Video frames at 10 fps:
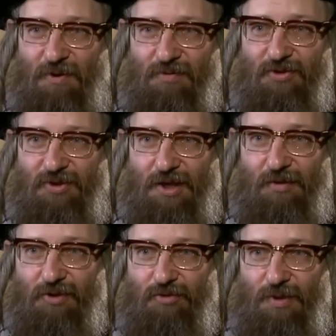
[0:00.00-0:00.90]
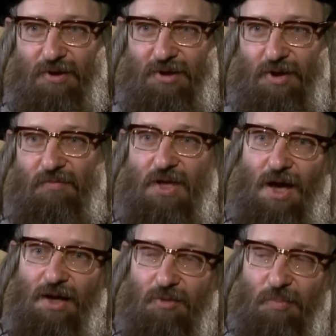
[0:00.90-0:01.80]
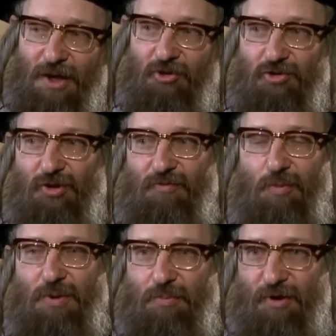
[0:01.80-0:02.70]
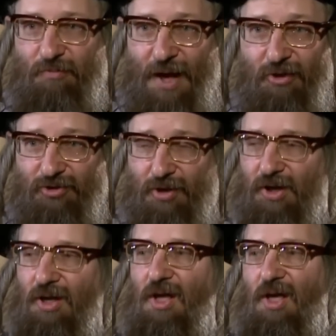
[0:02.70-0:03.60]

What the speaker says: of the state of Israel and of the occupation of the people of Palestine.